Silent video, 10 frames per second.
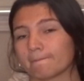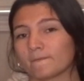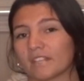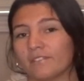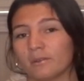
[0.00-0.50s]

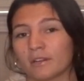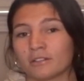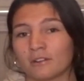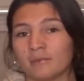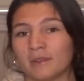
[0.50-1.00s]
if you want to
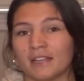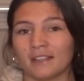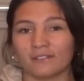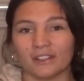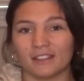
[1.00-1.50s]
join me
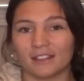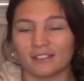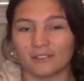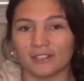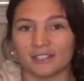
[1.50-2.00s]
in
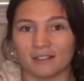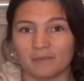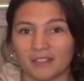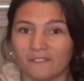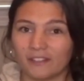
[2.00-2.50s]
rethinking
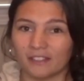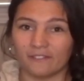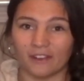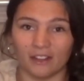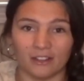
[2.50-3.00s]
tourism, definitely
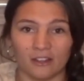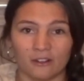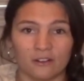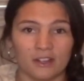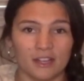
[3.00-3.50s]

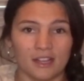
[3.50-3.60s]
follow